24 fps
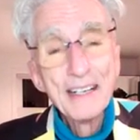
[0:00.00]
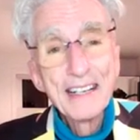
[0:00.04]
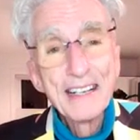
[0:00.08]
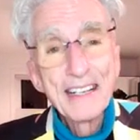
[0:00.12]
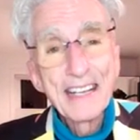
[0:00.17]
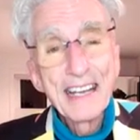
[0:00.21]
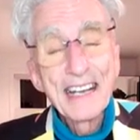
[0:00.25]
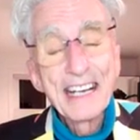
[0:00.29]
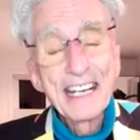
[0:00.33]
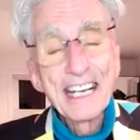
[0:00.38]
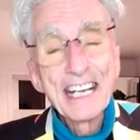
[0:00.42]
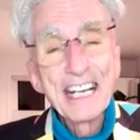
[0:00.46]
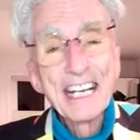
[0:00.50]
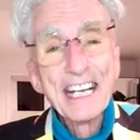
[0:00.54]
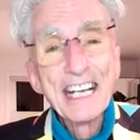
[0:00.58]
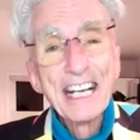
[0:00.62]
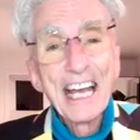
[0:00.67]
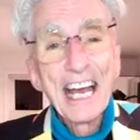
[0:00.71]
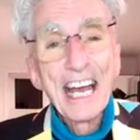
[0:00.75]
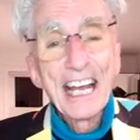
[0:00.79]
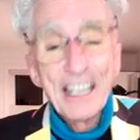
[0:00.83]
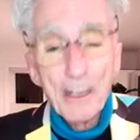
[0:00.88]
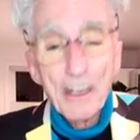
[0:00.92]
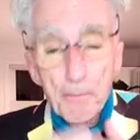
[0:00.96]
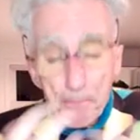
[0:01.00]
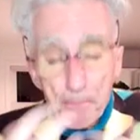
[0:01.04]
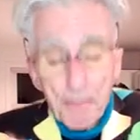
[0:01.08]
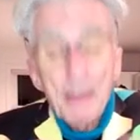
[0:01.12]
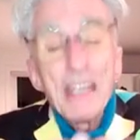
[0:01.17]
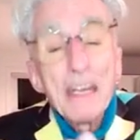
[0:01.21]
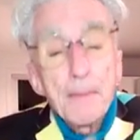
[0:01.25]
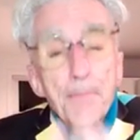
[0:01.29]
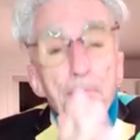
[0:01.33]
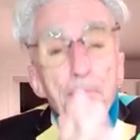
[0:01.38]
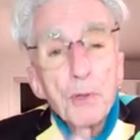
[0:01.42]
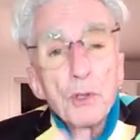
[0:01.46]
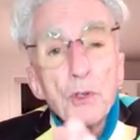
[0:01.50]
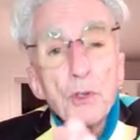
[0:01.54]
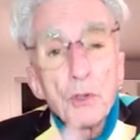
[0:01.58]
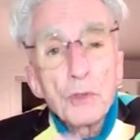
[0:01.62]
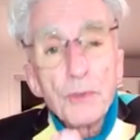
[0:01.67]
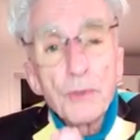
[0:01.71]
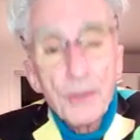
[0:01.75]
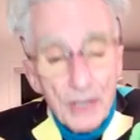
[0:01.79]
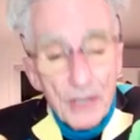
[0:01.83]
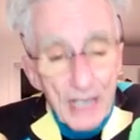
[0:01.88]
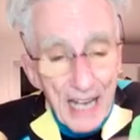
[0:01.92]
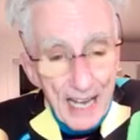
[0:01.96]
Yeah, and they're people.
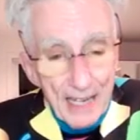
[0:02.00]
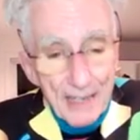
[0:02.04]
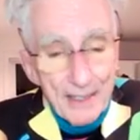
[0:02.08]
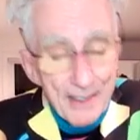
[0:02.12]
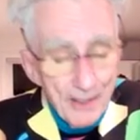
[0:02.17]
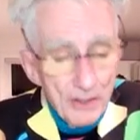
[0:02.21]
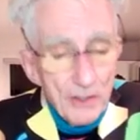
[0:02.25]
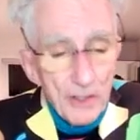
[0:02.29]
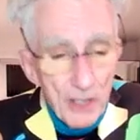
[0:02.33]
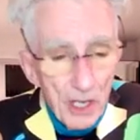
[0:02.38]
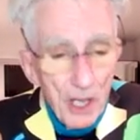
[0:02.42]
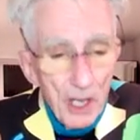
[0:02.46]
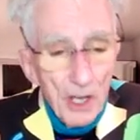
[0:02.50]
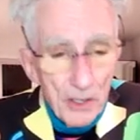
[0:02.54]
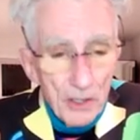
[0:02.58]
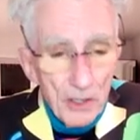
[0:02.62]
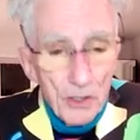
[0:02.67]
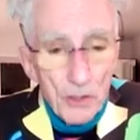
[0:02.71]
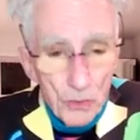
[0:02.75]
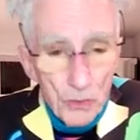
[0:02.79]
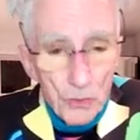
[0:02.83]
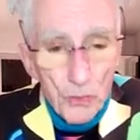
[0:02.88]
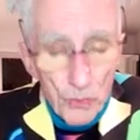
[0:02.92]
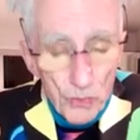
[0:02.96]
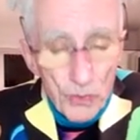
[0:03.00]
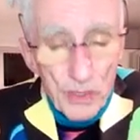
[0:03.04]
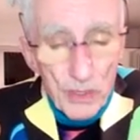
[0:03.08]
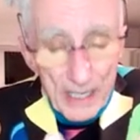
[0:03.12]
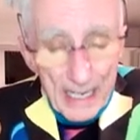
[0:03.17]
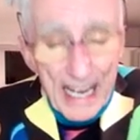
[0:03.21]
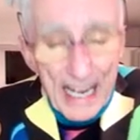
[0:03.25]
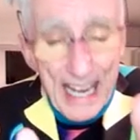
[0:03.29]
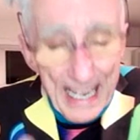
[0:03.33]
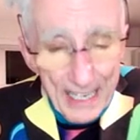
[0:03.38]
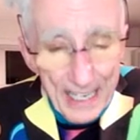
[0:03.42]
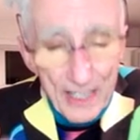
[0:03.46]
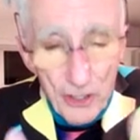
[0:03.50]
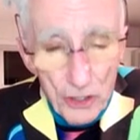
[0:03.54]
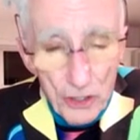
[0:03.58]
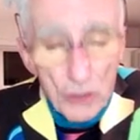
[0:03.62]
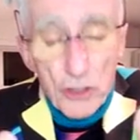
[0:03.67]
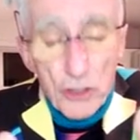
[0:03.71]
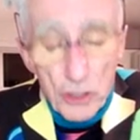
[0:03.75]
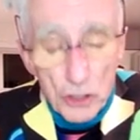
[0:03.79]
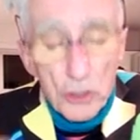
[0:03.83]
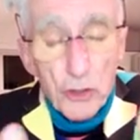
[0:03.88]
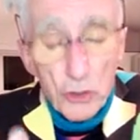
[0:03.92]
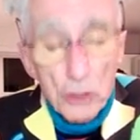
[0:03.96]
They're not you. You we can't
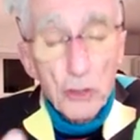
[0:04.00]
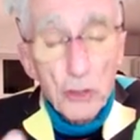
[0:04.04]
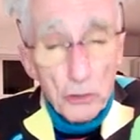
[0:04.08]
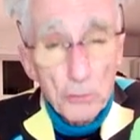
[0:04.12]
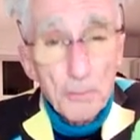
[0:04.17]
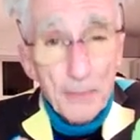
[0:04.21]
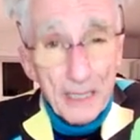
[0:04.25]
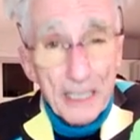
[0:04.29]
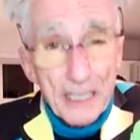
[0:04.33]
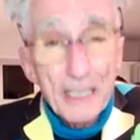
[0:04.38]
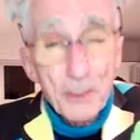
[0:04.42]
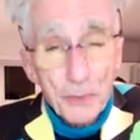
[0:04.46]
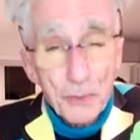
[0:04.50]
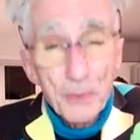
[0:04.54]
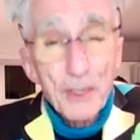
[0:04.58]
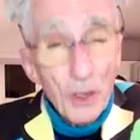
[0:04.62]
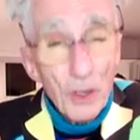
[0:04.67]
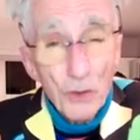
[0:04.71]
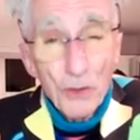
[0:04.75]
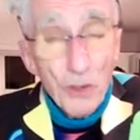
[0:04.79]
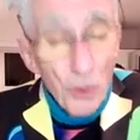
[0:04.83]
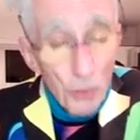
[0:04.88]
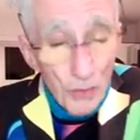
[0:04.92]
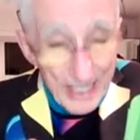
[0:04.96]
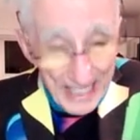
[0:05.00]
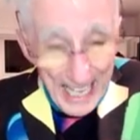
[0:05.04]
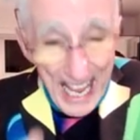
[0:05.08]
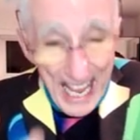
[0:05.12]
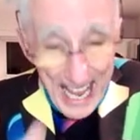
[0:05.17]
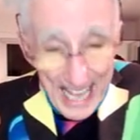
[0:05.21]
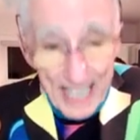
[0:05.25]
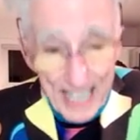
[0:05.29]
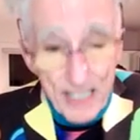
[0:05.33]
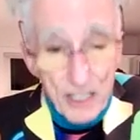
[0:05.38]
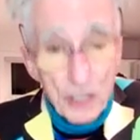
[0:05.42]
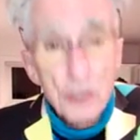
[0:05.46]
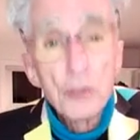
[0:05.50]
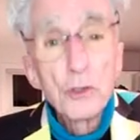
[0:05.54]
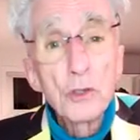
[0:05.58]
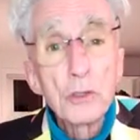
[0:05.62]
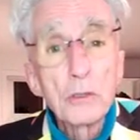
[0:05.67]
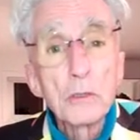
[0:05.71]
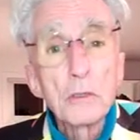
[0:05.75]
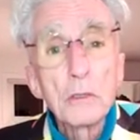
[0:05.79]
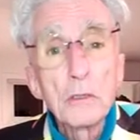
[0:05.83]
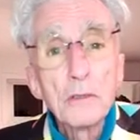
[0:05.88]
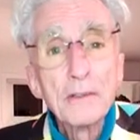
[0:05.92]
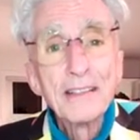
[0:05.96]
use Google because we don't know what to ask
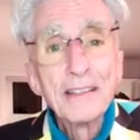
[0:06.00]
Google.